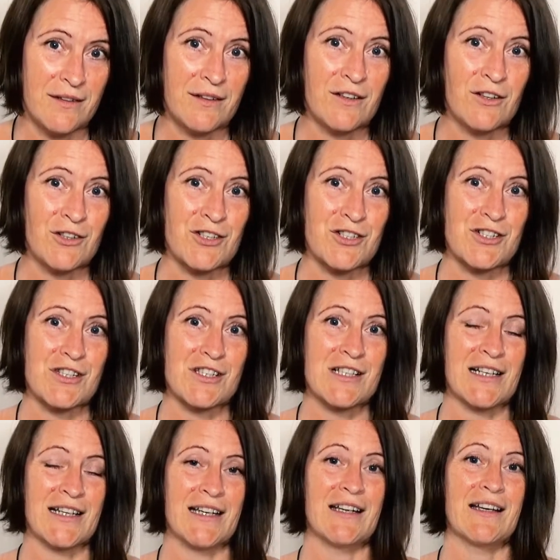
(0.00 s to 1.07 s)

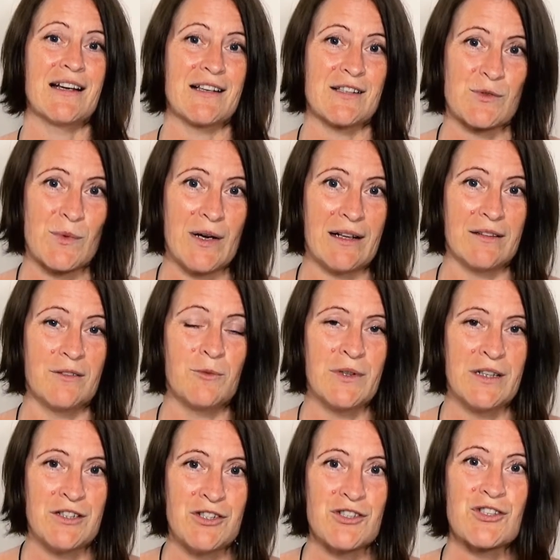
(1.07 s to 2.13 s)
consciously as well.
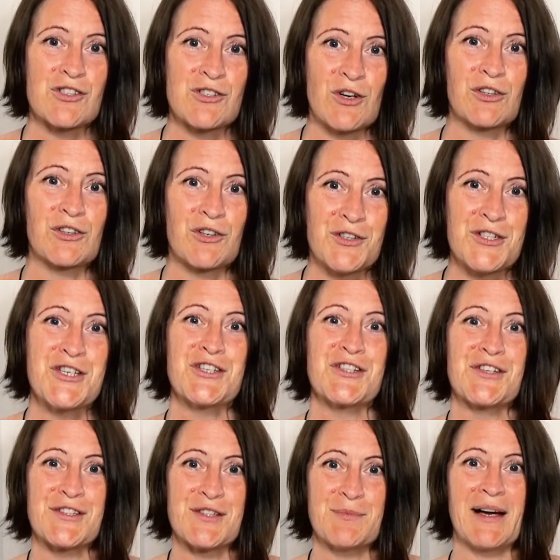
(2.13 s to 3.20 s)
We're just not
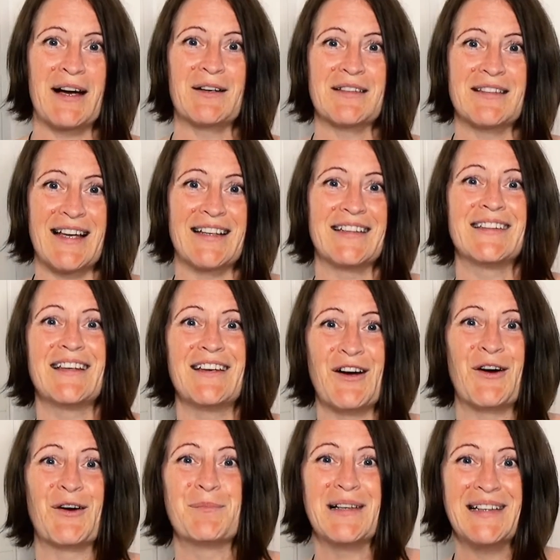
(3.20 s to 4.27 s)
conscious about that they
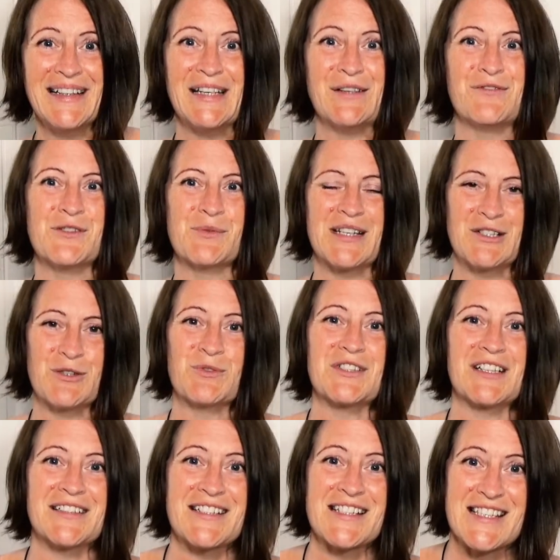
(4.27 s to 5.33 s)
are beliefs. We
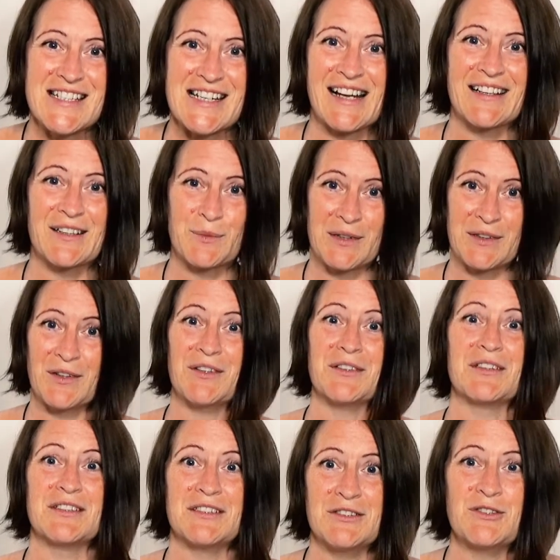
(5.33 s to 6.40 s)
don't understand,
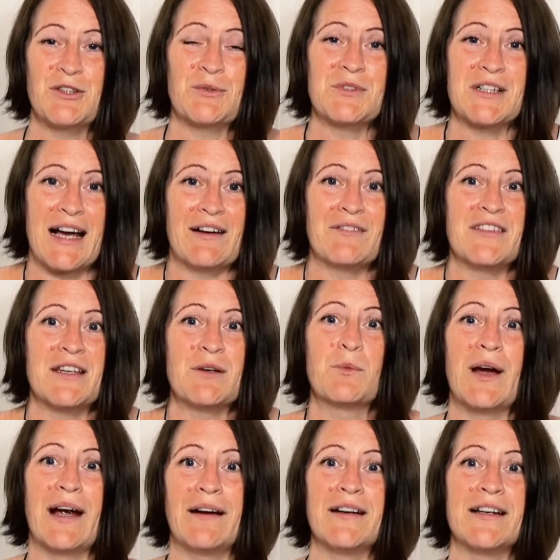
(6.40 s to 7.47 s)
don't have the
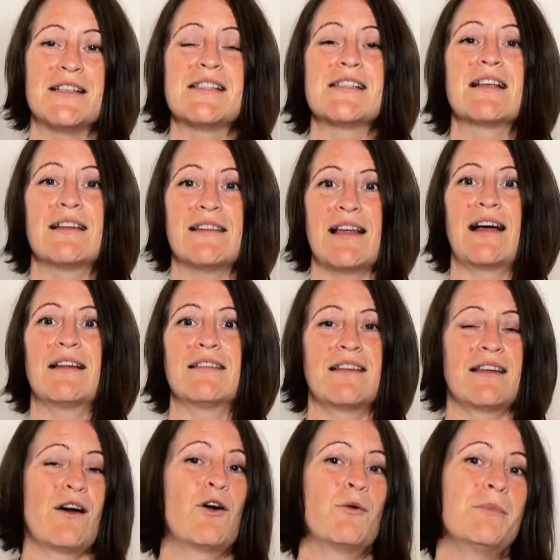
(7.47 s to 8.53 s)
awareness that
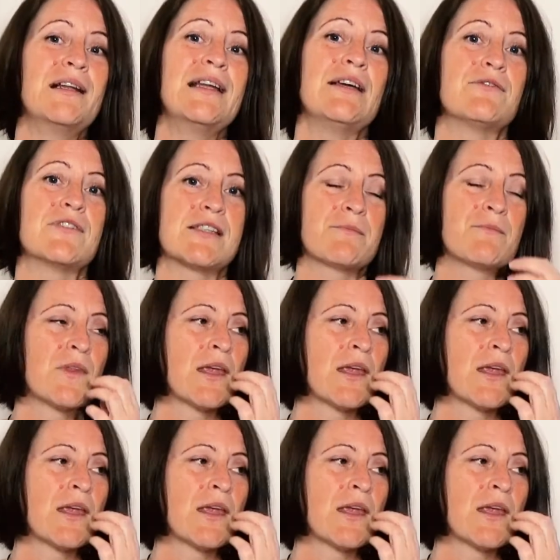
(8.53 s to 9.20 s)
they are beliefs.